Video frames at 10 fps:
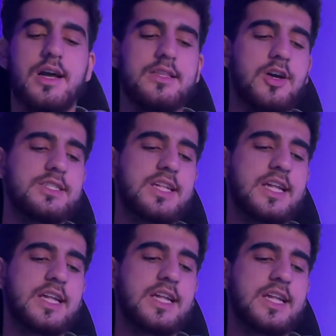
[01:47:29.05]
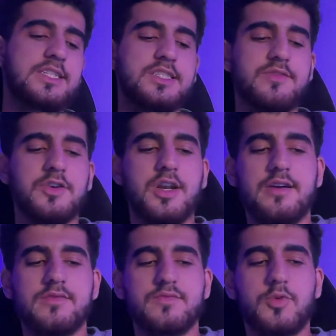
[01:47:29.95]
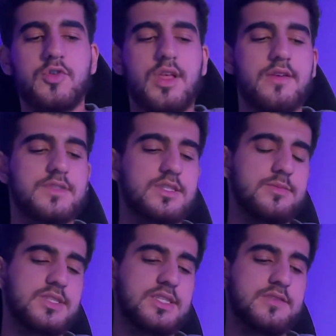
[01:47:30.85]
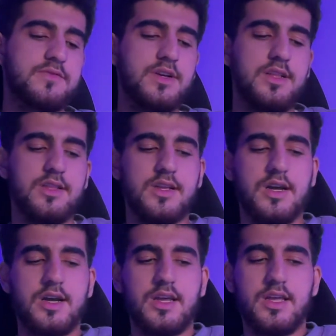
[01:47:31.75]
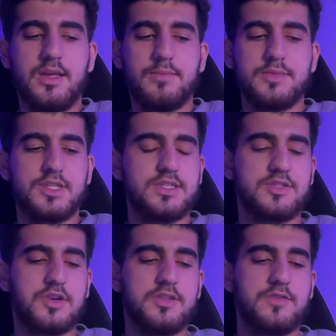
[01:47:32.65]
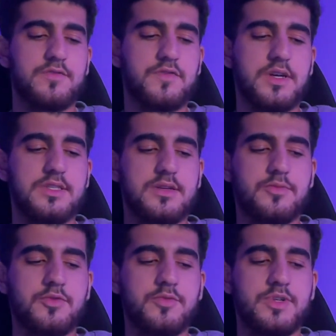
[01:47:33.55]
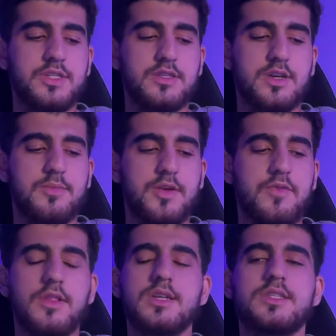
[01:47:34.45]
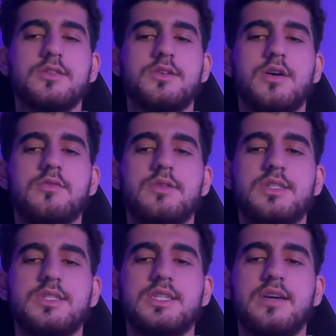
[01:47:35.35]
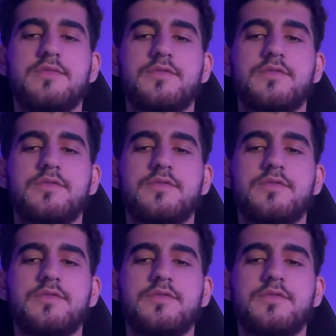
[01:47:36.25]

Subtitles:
And guys, as I said, we're gonna have more live streams as well. I'm just trying to find an appropriate time. I will let you know in CF.